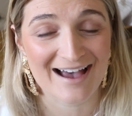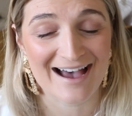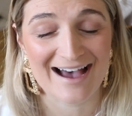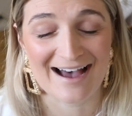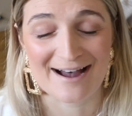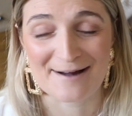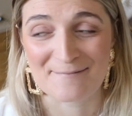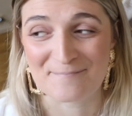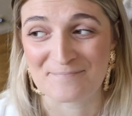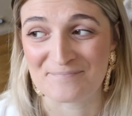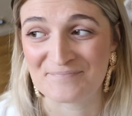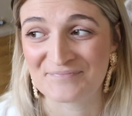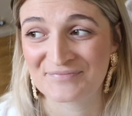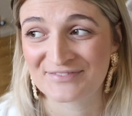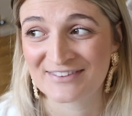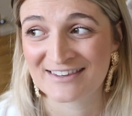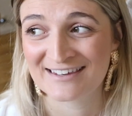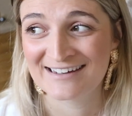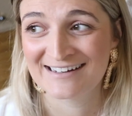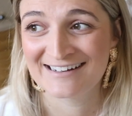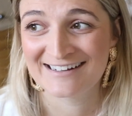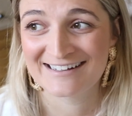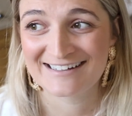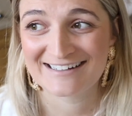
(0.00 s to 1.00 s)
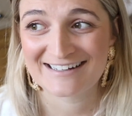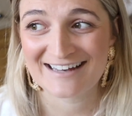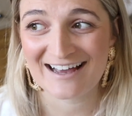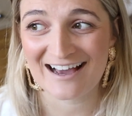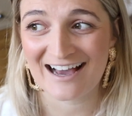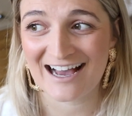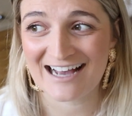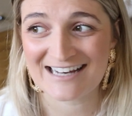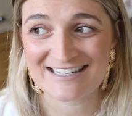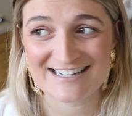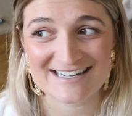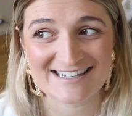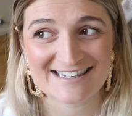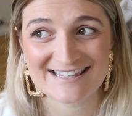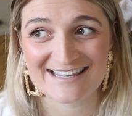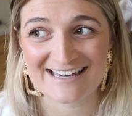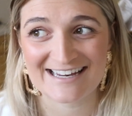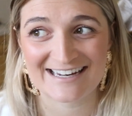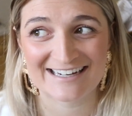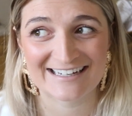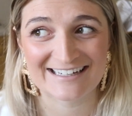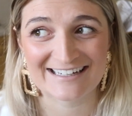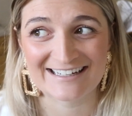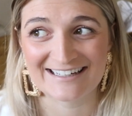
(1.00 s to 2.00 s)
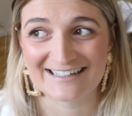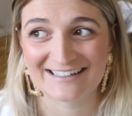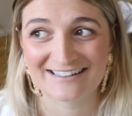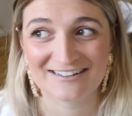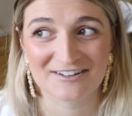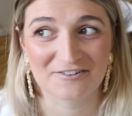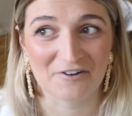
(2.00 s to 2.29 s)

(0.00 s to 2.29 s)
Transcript: I just think